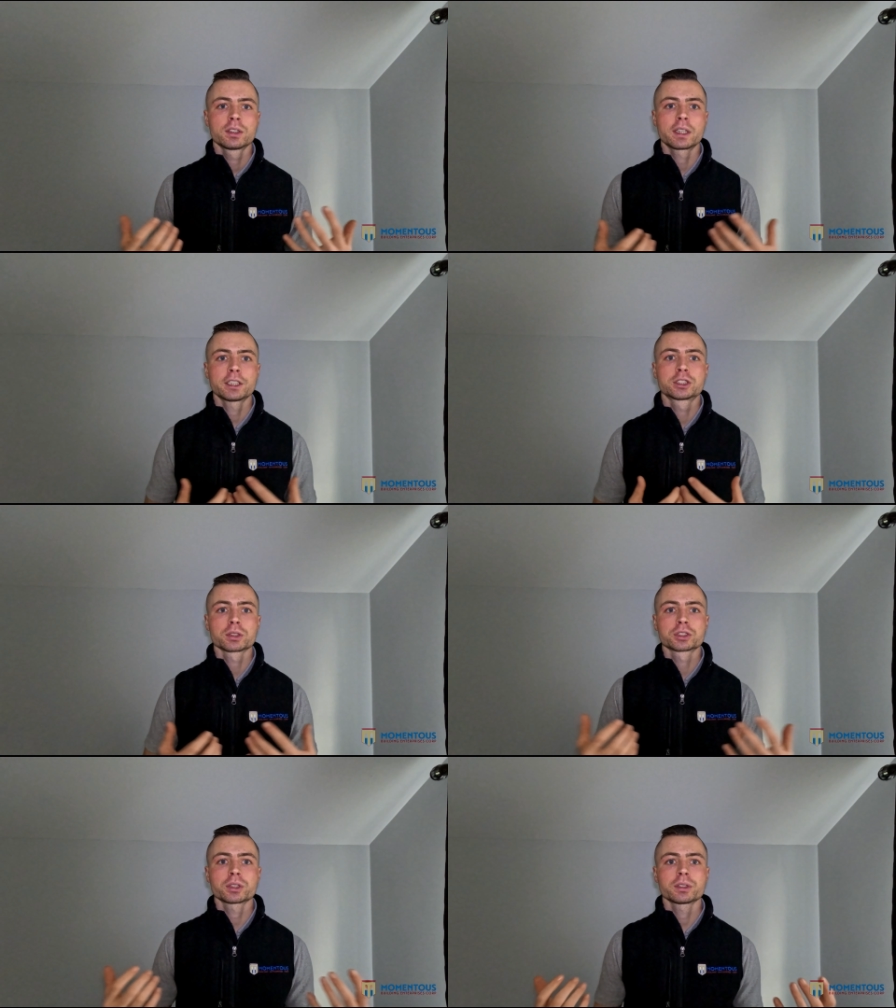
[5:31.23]
to get
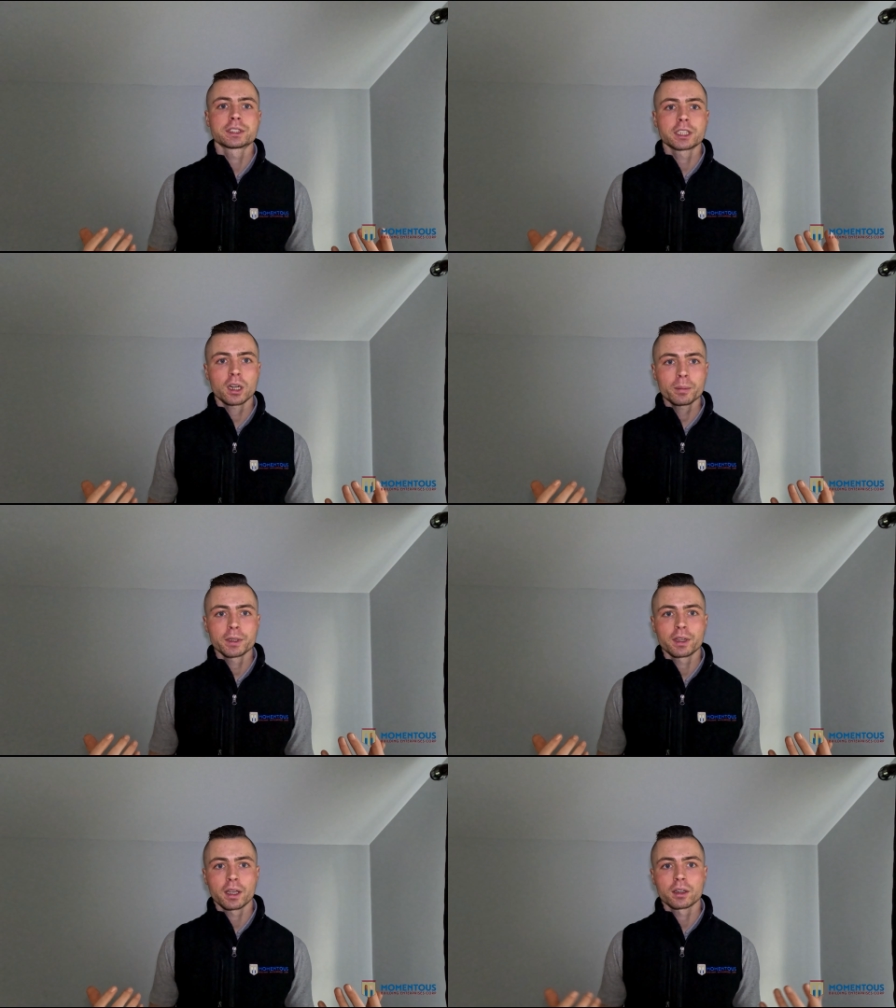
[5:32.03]
your certain tub
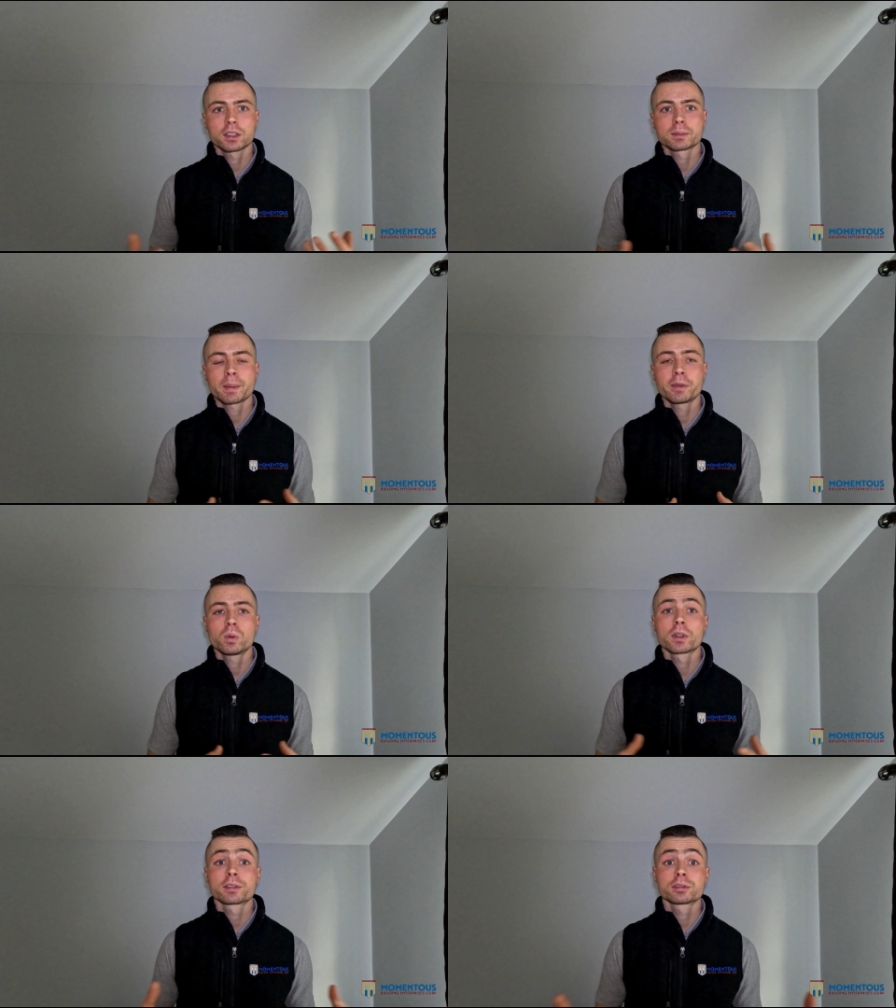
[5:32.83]
in there, because maybe
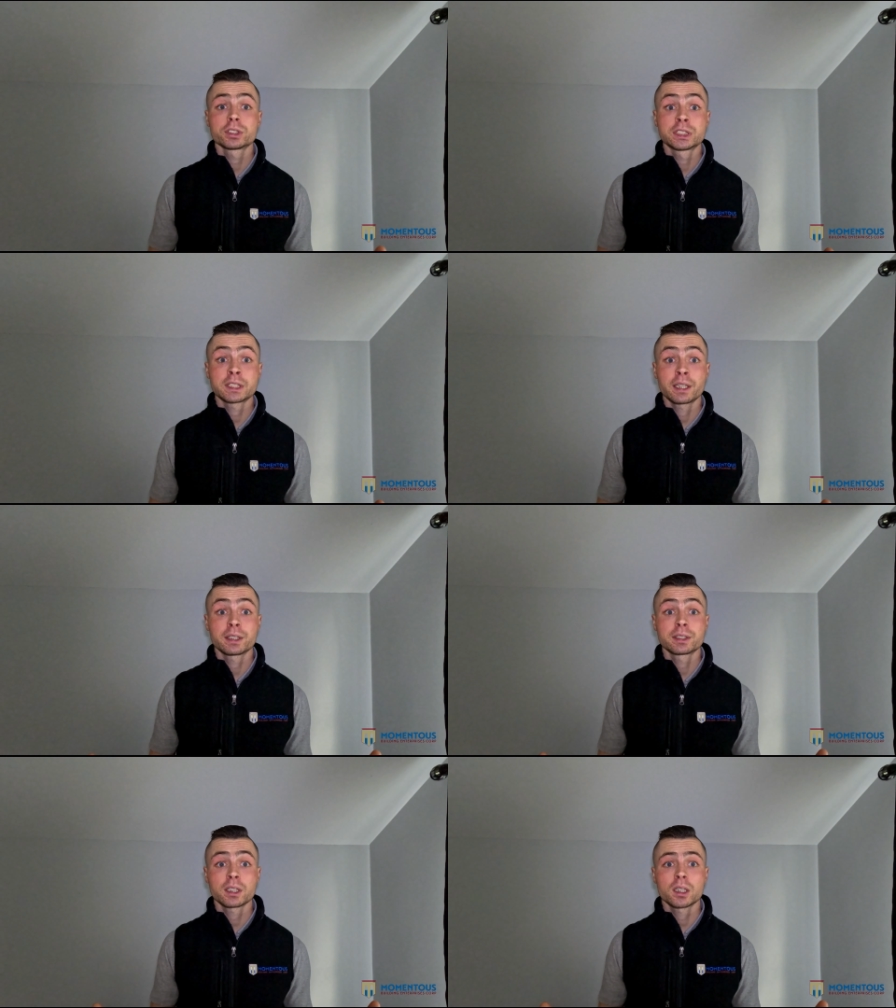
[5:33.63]
you want a
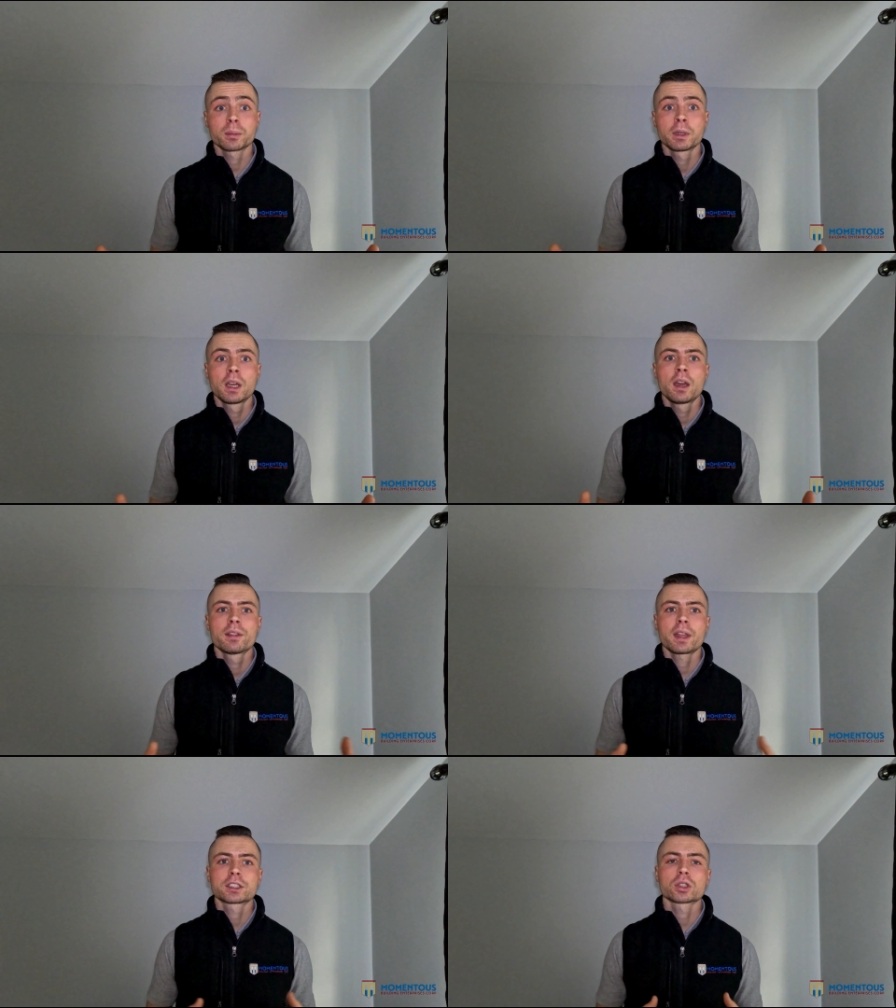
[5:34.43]
freestanding tub
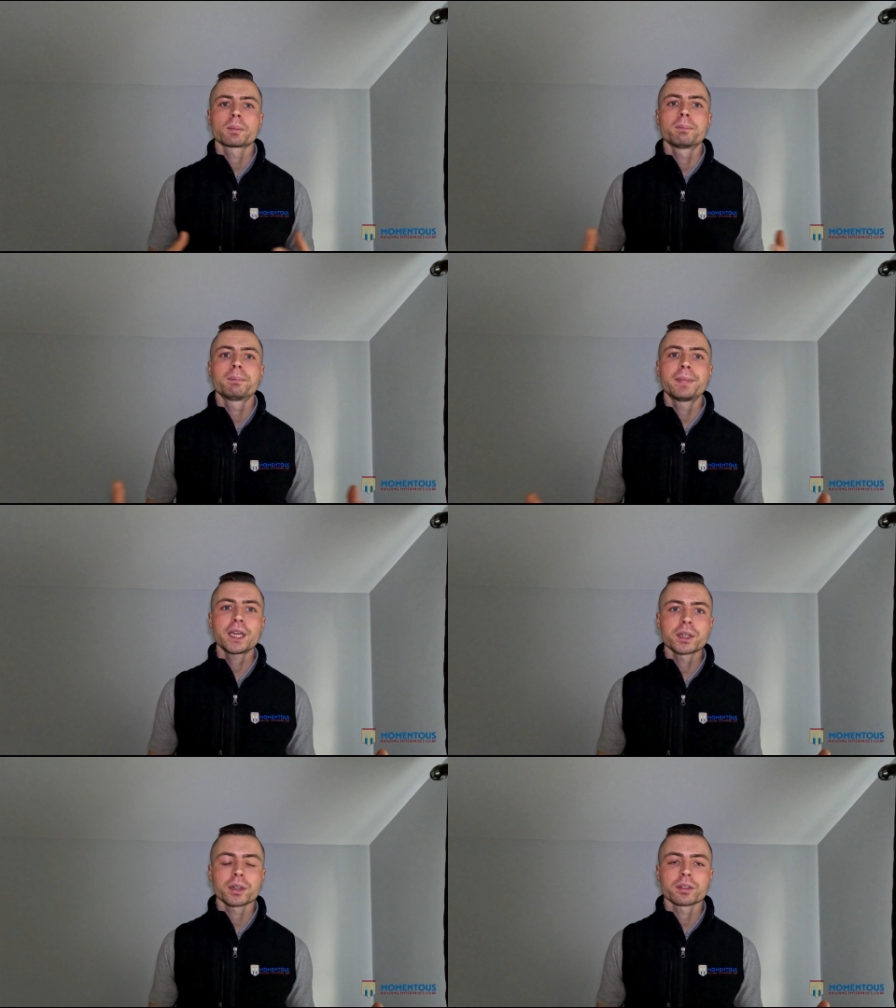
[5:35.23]
that's
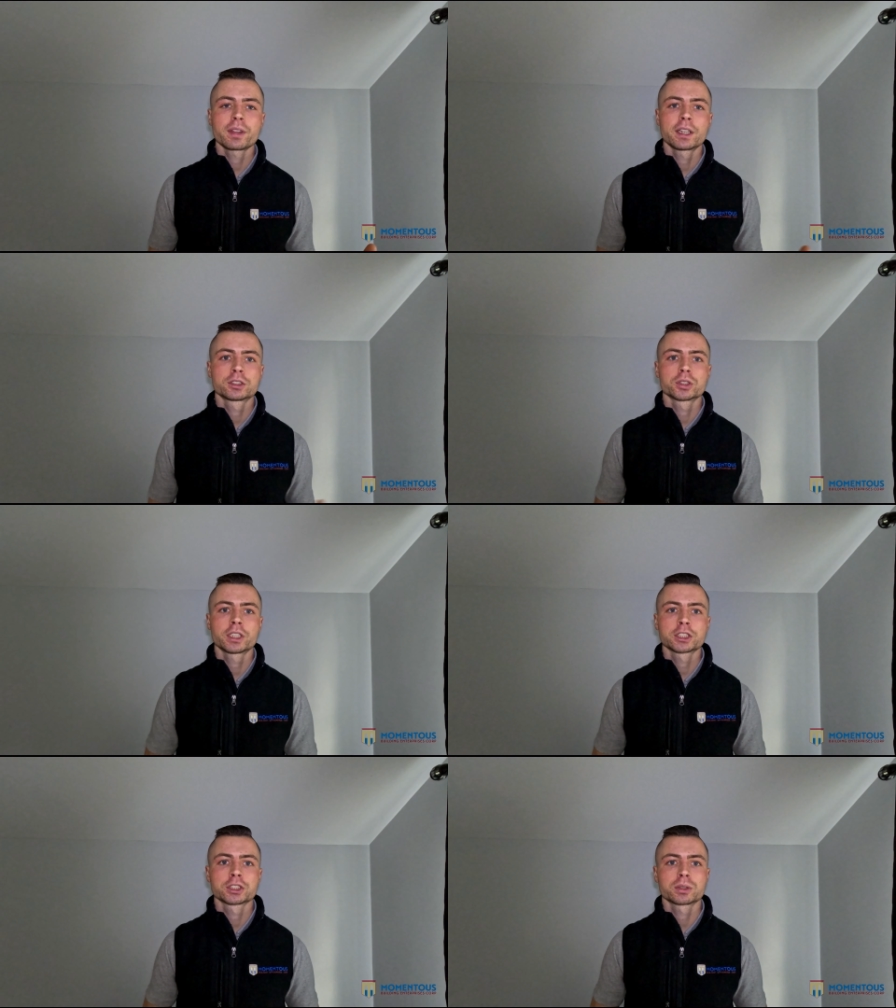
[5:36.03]
bigger than a
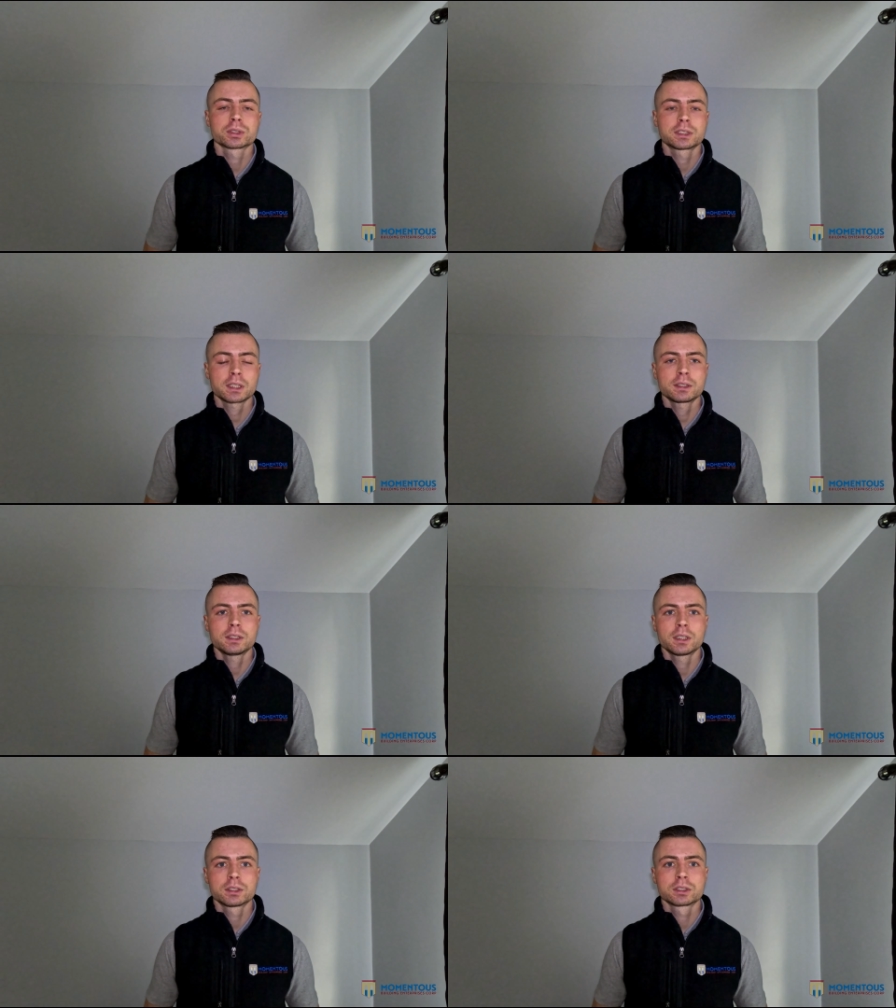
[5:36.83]
traditional
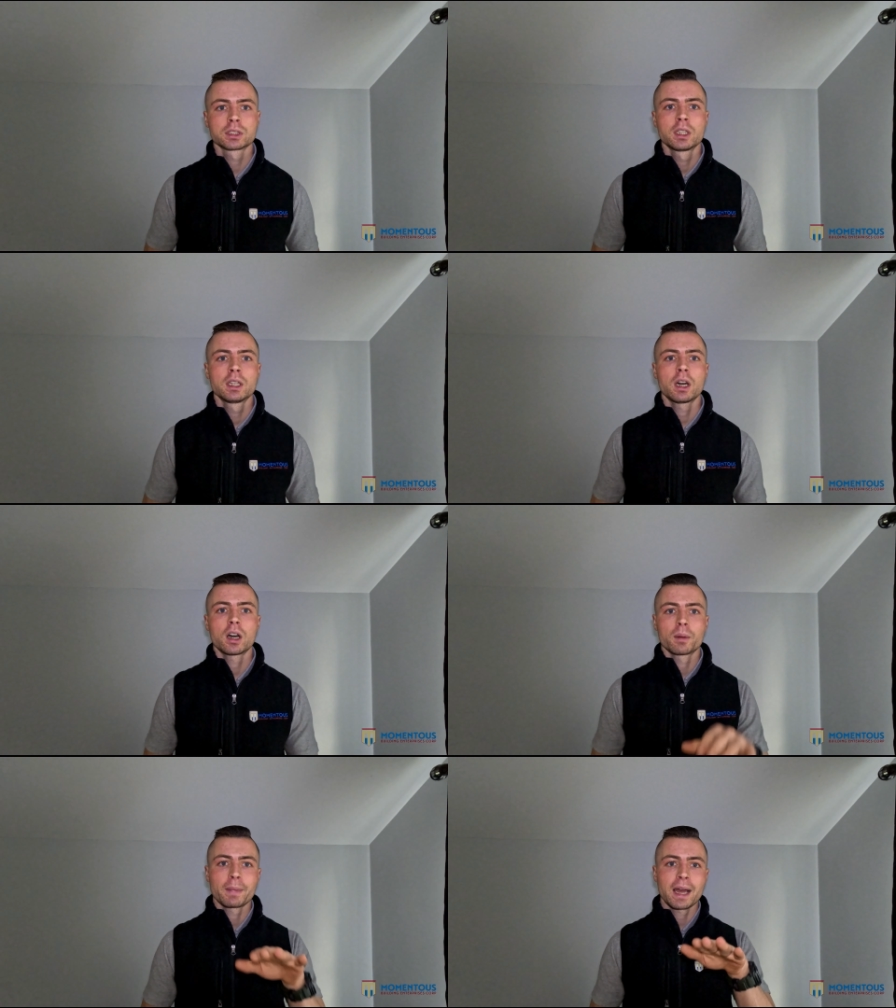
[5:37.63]
60 inch
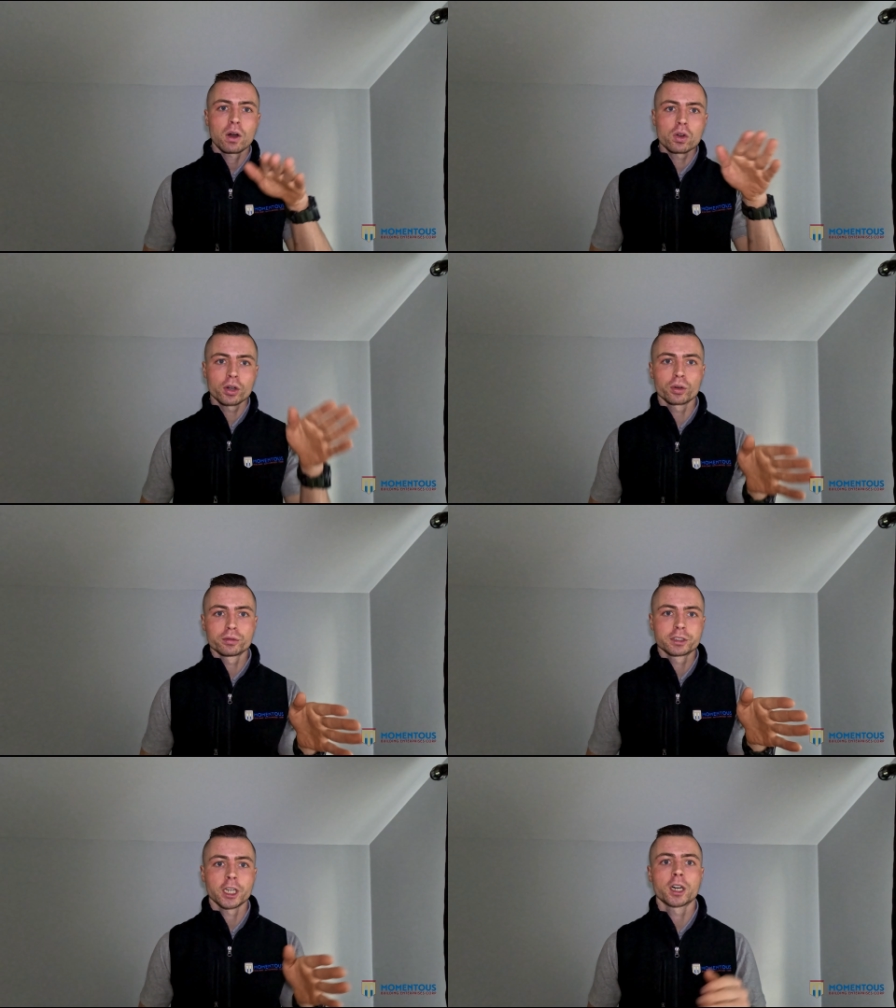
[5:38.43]
um,
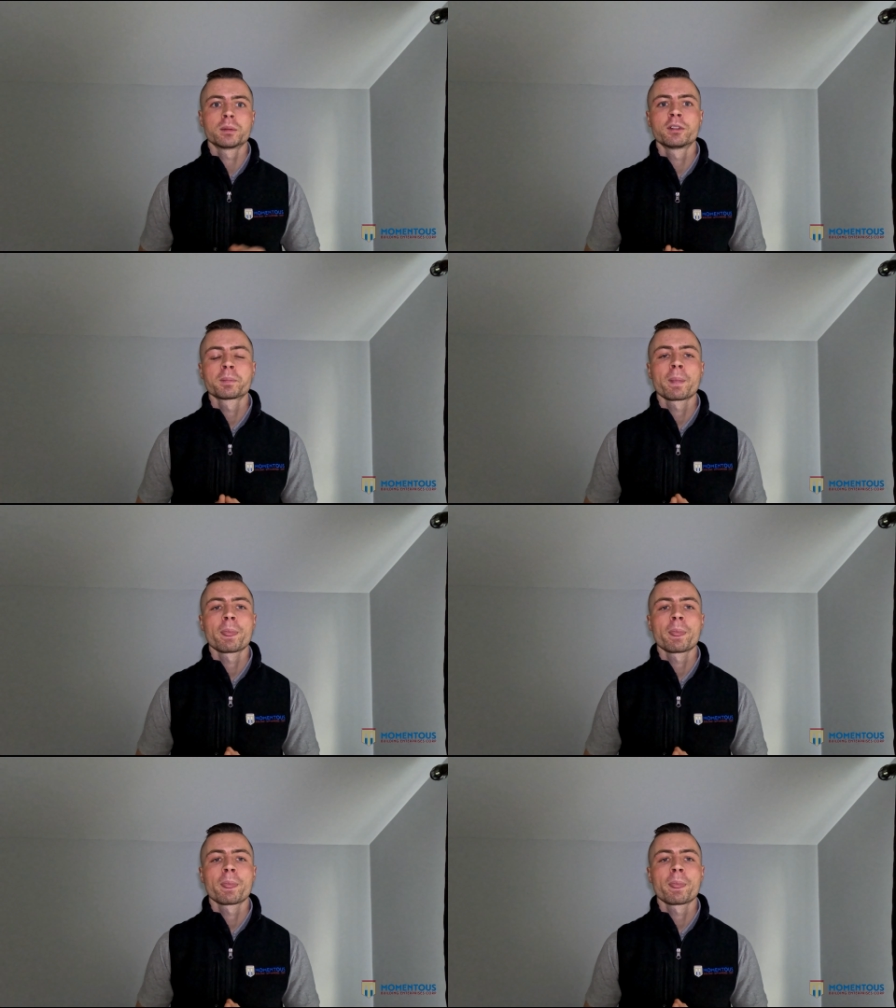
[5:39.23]
alcove tub